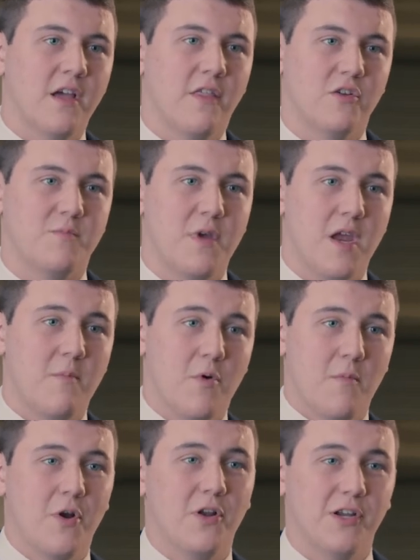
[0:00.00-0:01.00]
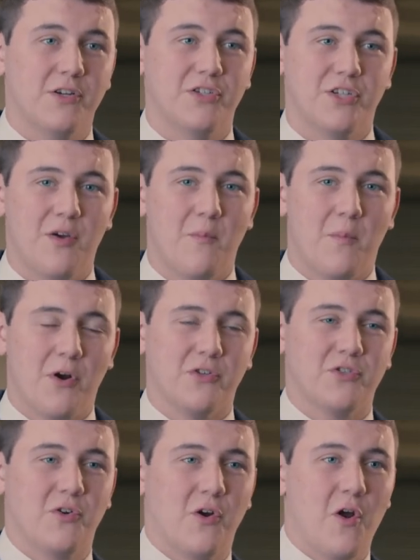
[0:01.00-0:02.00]
Those being premier leadership,
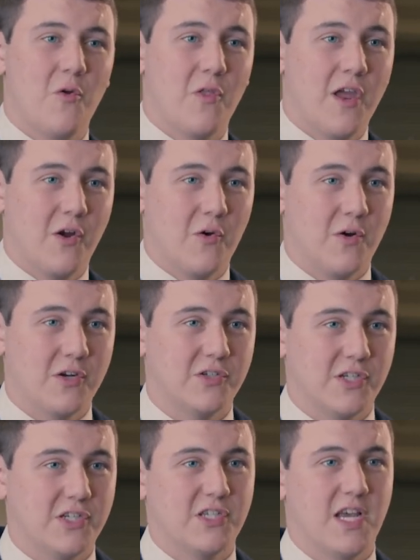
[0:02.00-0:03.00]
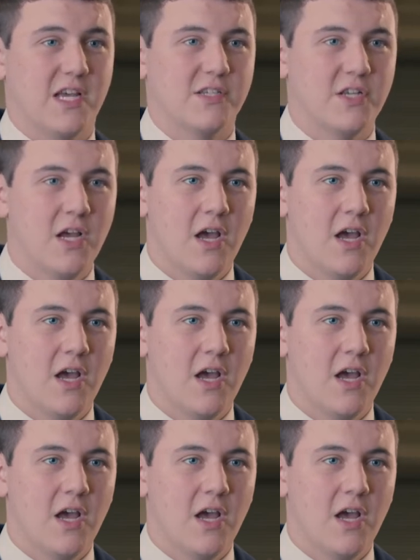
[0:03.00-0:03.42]
personal growth, and career success